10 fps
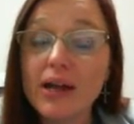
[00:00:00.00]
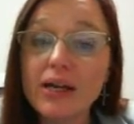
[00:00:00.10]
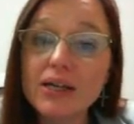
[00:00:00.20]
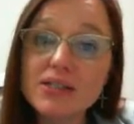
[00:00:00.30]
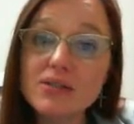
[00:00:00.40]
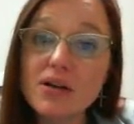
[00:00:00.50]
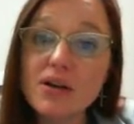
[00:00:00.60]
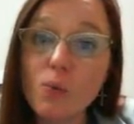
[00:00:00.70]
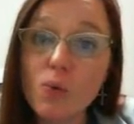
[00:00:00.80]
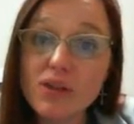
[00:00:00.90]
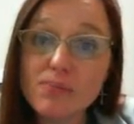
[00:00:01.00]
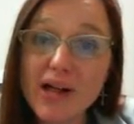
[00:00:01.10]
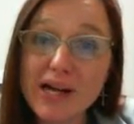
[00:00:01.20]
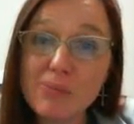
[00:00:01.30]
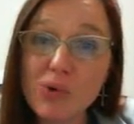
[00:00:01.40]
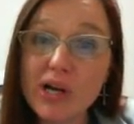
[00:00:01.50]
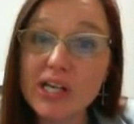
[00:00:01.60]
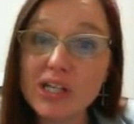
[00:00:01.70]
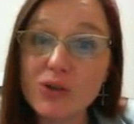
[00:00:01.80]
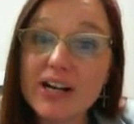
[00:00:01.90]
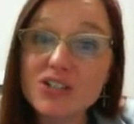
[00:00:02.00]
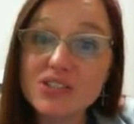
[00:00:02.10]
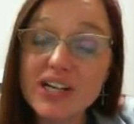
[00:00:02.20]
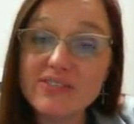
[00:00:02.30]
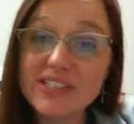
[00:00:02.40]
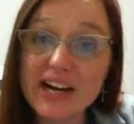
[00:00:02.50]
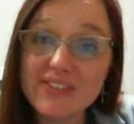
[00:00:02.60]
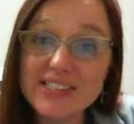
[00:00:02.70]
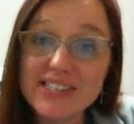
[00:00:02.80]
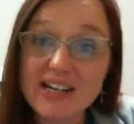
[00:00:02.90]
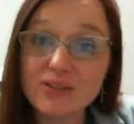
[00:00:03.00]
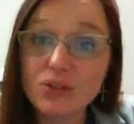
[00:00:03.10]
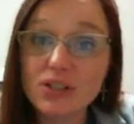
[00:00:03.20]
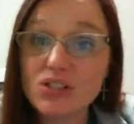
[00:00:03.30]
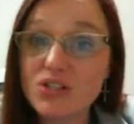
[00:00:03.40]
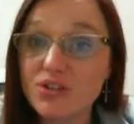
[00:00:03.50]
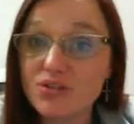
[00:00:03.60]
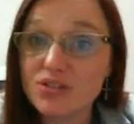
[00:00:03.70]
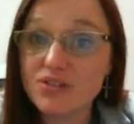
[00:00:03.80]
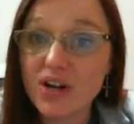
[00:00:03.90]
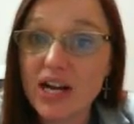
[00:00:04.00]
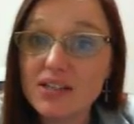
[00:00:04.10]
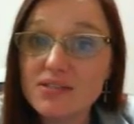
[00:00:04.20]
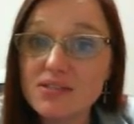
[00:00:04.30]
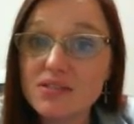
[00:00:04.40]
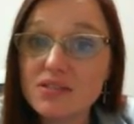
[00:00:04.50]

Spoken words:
and with Blackboard, you actually have to have it downloaded to your device.